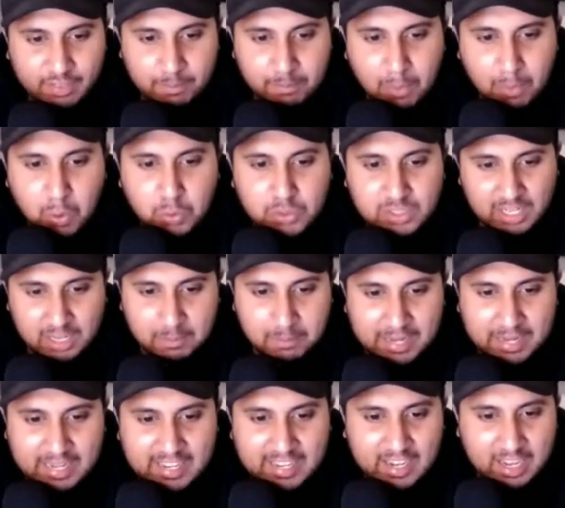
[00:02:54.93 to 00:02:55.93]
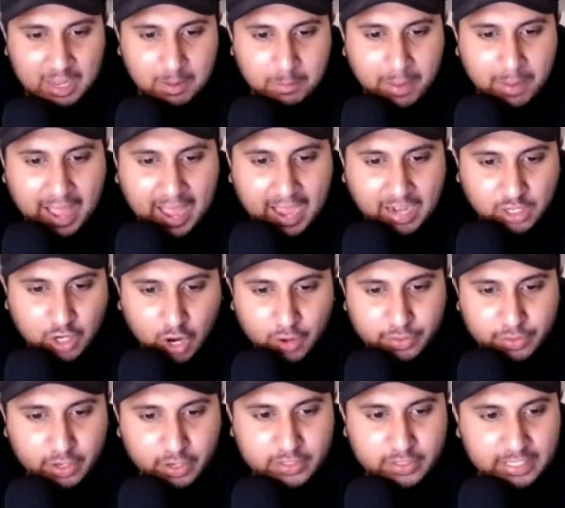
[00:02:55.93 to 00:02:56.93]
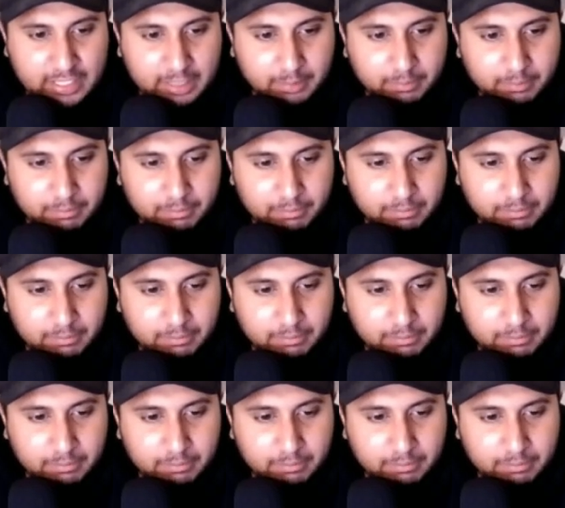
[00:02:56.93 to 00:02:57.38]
the most immediate impact on their team?